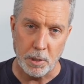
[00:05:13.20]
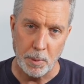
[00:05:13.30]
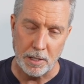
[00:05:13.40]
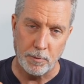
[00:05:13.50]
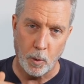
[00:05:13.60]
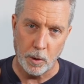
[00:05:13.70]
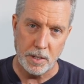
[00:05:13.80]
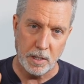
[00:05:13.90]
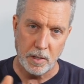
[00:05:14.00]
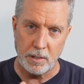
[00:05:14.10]
which means four
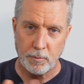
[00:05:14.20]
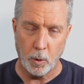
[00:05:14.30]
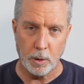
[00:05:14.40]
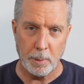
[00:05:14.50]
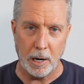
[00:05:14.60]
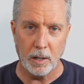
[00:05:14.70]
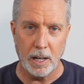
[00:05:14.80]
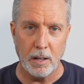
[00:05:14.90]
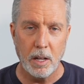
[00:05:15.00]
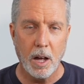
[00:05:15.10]
in series, four in
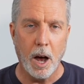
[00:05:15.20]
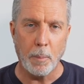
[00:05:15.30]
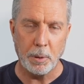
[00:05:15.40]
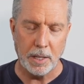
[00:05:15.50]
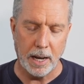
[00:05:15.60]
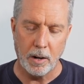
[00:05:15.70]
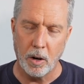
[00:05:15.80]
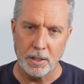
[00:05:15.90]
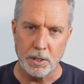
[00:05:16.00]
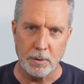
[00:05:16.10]
parallel. I'll put that
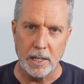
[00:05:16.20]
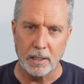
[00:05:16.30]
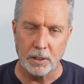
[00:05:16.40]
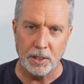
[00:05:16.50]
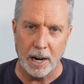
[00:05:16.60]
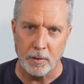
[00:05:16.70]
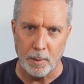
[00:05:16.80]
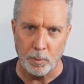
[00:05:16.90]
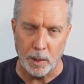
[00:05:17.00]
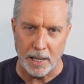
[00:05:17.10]
on the screen, a little
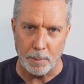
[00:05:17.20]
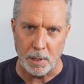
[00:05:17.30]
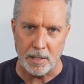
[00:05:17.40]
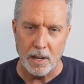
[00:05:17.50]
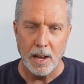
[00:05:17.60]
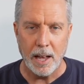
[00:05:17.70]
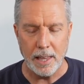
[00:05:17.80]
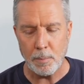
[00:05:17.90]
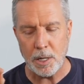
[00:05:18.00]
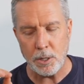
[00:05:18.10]
diagram of what that means.
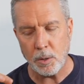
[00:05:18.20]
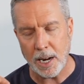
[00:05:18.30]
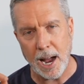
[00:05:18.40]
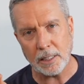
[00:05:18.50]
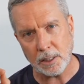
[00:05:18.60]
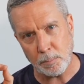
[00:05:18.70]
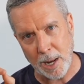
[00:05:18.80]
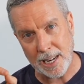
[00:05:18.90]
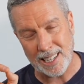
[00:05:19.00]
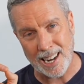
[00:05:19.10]
And that means you can actually
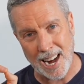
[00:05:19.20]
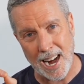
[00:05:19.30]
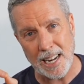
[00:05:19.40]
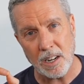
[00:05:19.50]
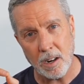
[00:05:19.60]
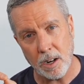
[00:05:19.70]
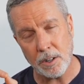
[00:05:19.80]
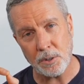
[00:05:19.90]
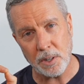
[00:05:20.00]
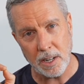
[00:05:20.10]
make an eight
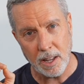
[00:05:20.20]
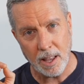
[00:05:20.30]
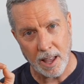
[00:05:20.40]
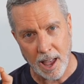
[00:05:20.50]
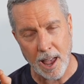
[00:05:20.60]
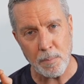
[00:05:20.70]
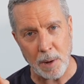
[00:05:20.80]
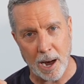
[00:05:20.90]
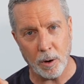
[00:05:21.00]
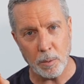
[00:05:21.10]
hundred
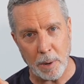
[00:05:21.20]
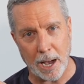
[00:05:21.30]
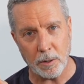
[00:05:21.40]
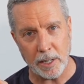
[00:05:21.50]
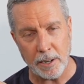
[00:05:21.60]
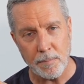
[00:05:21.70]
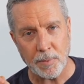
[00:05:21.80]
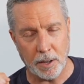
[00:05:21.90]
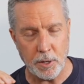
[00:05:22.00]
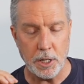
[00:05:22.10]
amp hour battery.
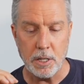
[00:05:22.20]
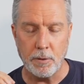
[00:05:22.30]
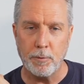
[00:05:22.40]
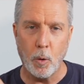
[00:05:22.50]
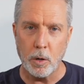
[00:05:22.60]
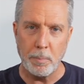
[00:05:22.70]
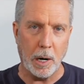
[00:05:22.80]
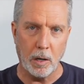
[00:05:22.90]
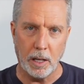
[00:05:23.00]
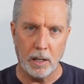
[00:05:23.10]
If you just did four in
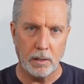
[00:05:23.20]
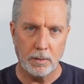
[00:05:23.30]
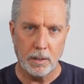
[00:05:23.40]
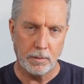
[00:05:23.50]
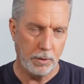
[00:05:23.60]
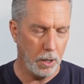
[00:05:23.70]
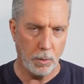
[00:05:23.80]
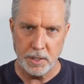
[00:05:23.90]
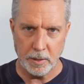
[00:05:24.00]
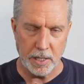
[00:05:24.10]
parallel,
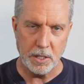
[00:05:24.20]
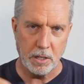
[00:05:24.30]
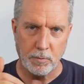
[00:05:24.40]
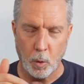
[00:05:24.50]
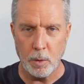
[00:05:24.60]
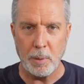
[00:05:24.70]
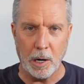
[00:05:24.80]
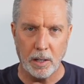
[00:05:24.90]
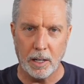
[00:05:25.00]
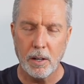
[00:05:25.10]
no series, just four in
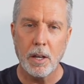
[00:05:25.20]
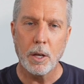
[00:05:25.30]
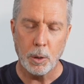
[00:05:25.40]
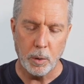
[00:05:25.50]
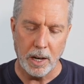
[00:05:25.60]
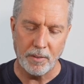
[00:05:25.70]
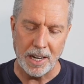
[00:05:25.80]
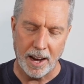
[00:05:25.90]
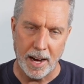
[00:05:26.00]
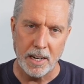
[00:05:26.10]
parallel, you would have
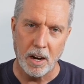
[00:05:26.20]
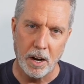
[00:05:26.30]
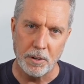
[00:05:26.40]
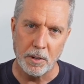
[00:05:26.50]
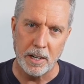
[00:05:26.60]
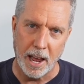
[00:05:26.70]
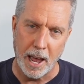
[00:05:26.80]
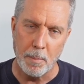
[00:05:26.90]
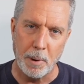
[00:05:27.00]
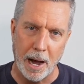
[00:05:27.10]
an eight hundred
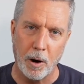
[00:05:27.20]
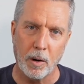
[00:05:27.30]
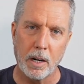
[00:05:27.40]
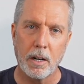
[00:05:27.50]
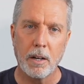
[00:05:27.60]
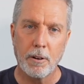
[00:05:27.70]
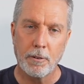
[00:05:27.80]
amp hour,